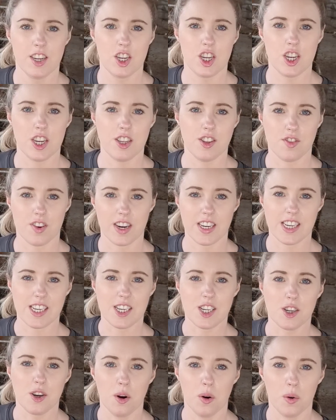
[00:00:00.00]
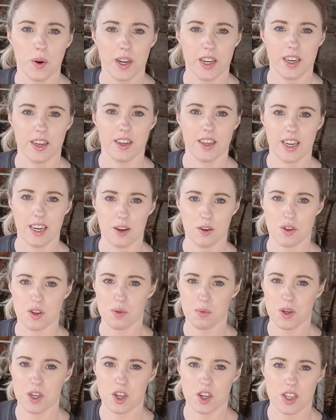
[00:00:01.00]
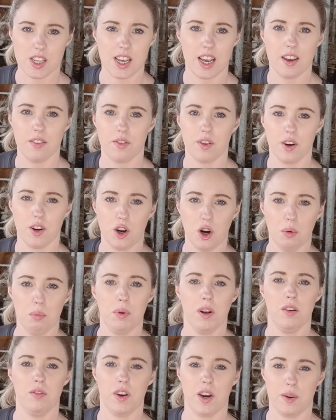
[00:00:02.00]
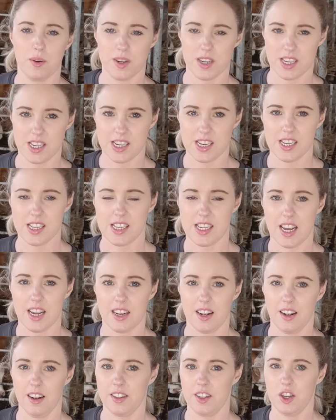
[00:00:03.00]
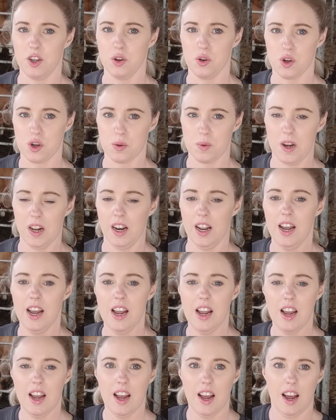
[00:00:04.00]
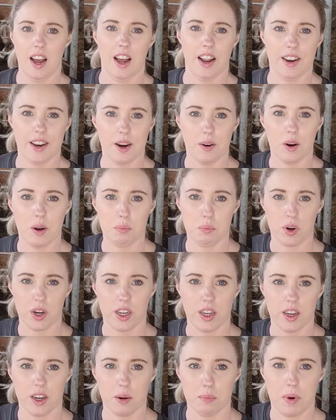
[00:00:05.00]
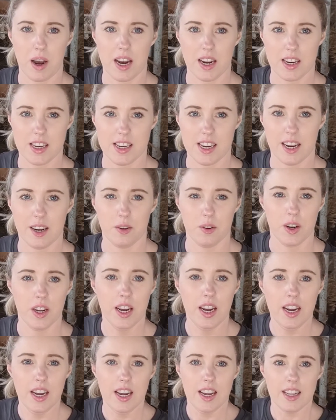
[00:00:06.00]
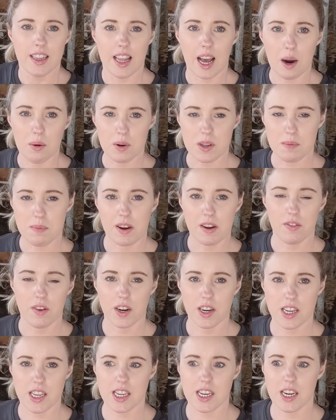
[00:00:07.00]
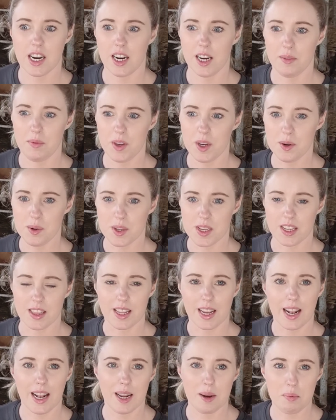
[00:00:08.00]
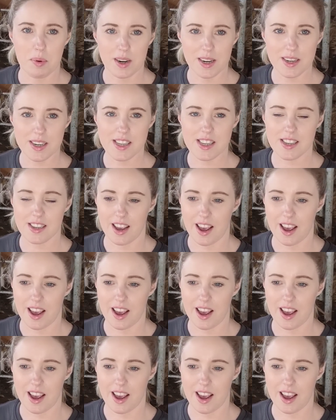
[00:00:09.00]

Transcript: She's ready to go here now, so we just gave her a couple of hours to settle the usual, and now I'm bringing her back down. That was my first time using the clippers.